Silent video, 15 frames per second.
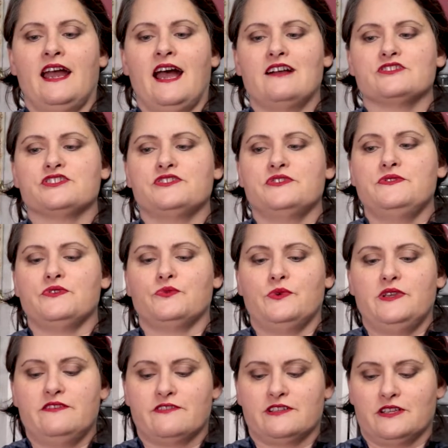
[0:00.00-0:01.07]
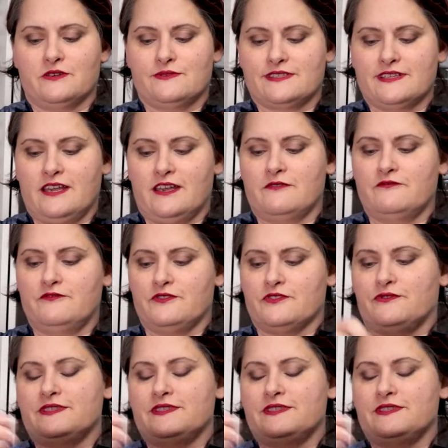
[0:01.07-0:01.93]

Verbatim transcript: I'll show you the weave close up for the